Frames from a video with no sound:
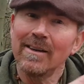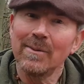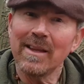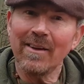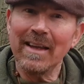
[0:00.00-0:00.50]

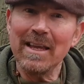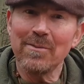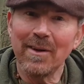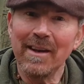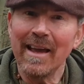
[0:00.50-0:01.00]
We don't
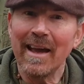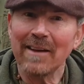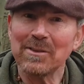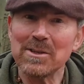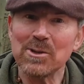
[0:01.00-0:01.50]
even
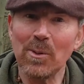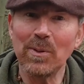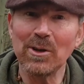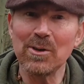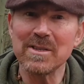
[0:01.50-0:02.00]
have to stop
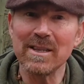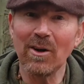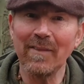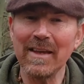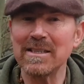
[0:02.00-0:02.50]
at using them
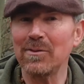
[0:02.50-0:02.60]
like this.